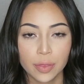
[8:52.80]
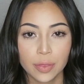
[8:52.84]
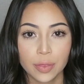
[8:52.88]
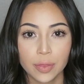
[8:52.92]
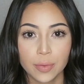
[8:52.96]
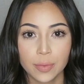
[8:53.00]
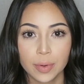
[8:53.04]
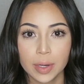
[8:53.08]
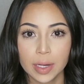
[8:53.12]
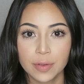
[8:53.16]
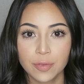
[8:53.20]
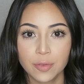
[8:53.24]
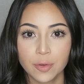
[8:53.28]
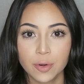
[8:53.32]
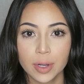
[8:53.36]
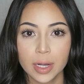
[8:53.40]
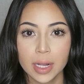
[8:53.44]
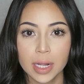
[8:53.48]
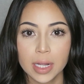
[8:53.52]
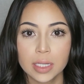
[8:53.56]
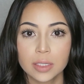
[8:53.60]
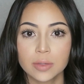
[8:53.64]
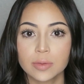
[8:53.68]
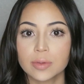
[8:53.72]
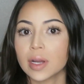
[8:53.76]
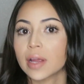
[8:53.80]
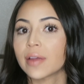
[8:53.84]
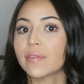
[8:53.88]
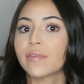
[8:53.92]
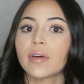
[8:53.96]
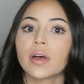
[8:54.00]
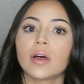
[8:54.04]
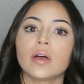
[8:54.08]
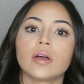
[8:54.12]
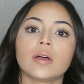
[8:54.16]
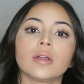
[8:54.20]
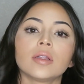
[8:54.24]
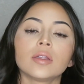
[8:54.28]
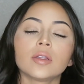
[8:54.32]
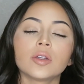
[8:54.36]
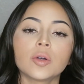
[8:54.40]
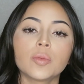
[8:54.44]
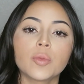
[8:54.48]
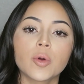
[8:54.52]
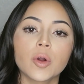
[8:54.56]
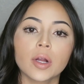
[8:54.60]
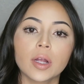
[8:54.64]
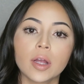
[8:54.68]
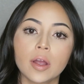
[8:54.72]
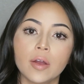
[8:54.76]
3-4 days, when I felt a little
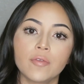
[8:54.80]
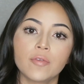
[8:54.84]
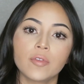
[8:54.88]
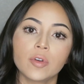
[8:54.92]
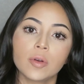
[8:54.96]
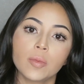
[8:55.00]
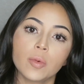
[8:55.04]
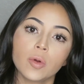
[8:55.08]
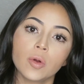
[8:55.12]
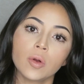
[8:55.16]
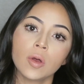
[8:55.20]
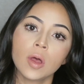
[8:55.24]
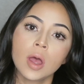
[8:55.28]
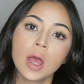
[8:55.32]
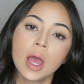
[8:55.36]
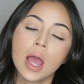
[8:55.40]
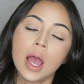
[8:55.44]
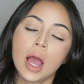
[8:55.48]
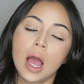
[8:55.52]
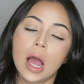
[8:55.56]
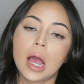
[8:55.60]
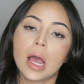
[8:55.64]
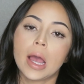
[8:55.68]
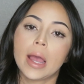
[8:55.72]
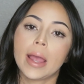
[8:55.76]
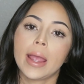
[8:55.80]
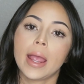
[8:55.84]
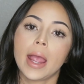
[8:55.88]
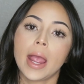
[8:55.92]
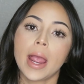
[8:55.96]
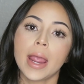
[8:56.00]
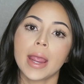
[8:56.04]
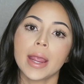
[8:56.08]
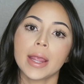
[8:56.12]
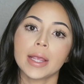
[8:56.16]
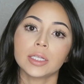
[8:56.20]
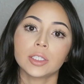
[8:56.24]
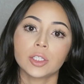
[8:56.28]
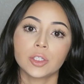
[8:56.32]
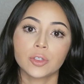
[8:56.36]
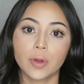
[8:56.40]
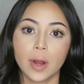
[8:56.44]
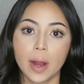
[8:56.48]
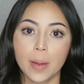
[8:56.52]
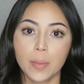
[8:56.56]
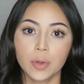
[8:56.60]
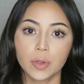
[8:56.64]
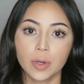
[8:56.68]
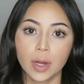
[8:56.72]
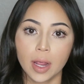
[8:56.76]
more comfortable, I ate
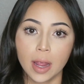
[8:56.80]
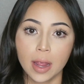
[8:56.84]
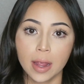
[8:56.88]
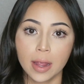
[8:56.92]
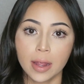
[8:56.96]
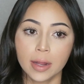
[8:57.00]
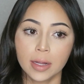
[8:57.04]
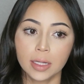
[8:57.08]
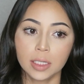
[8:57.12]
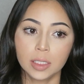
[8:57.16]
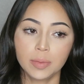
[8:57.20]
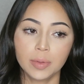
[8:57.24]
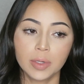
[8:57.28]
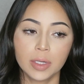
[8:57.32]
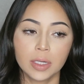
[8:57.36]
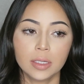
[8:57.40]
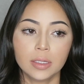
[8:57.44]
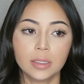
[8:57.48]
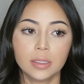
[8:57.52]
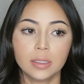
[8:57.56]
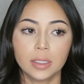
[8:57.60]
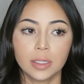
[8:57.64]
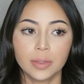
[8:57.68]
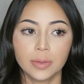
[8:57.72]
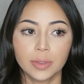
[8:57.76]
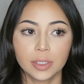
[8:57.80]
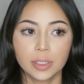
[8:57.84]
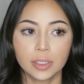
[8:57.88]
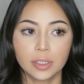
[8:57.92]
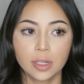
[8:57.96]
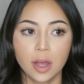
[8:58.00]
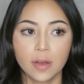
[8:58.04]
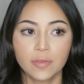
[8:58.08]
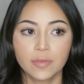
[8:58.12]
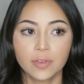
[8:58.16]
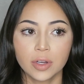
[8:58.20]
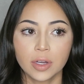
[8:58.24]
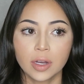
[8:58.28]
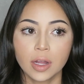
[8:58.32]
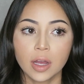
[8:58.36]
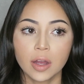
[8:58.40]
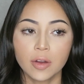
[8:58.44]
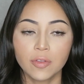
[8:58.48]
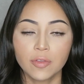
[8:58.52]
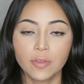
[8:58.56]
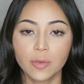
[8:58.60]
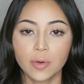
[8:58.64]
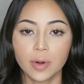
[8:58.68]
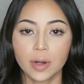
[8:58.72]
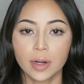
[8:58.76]
scrambled eggs because they were soft
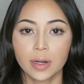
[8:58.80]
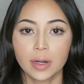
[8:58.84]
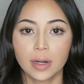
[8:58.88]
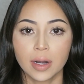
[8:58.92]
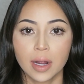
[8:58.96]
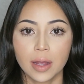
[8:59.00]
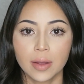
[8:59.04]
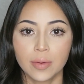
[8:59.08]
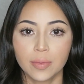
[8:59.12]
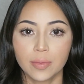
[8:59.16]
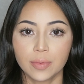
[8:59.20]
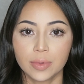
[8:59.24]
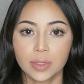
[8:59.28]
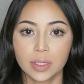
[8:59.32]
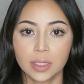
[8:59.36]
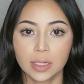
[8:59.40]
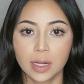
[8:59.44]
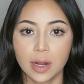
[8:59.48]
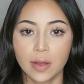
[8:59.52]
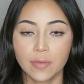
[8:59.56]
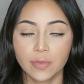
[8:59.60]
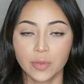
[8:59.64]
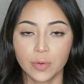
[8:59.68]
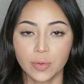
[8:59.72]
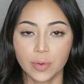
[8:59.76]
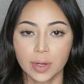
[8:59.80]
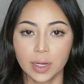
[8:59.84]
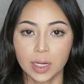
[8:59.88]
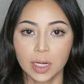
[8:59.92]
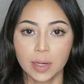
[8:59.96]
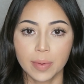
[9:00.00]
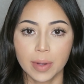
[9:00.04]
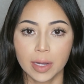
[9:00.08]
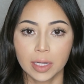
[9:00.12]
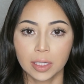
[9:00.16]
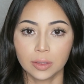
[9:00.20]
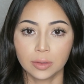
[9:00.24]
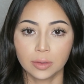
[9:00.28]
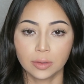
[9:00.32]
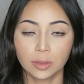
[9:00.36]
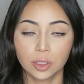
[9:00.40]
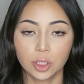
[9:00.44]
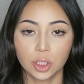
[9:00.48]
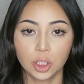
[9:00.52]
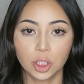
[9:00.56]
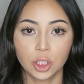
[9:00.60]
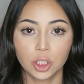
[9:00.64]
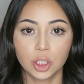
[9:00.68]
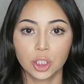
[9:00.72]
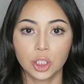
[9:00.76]
enough where I didn't have to worry about
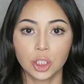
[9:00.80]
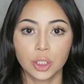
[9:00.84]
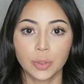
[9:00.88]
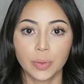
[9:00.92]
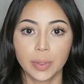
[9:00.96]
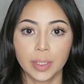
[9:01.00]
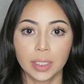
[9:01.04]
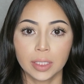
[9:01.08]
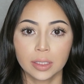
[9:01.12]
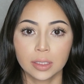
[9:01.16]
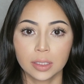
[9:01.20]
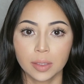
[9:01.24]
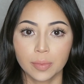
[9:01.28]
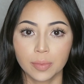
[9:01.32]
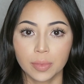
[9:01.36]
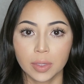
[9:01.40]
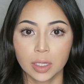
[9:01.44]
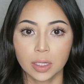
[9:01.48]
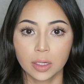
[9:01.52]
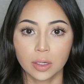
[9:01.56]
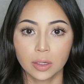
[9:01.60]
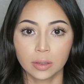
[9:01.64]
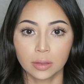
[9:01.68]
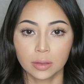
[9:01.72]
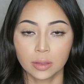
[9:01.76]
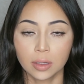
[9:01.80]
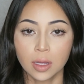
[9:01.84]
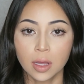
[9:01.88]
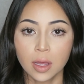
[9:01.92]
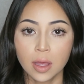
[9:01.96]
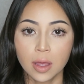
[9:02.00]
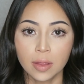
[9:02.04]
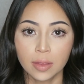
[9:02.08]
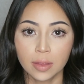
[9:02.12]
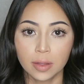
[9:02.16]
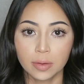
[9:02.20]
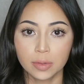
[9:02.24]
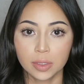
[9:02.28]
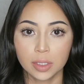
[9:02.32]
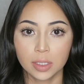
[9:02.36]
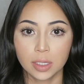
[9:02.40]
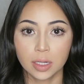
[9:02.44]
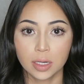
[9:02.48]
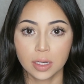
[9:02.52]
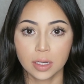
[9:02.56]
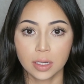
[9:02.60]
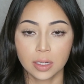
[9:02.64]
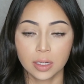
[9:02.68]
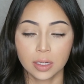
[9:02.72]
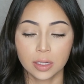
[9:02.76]
chewing something that was
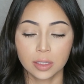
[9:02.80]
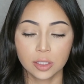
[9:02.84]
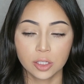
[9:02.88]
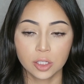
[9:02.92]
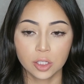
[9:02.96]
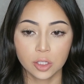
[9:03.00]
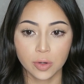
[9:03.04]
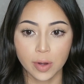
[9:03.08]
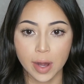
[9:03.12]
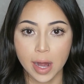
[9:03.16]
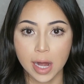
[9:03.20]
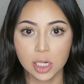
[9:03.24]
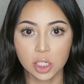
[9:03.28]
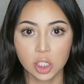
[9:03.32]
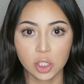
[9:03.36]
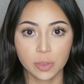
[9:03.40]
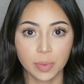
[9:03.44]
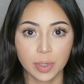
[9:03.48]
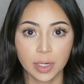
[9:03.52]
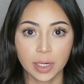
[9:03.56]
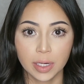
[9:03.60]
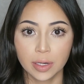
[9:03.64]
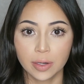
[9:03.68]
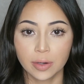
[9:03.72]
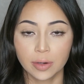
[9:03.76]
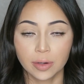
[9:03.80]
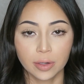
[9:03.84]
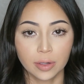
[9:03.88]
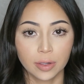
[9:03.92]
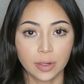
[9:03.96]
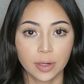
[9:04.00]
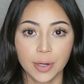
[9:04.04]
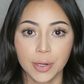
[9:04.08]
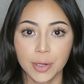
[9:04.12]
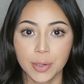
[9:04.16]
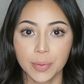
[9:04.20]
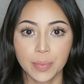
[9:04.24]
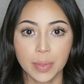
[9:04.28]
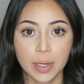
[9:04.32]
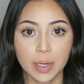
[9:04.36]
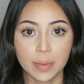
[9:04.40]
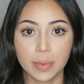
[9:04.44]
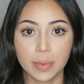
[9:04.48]
gonna scratch me or hurt me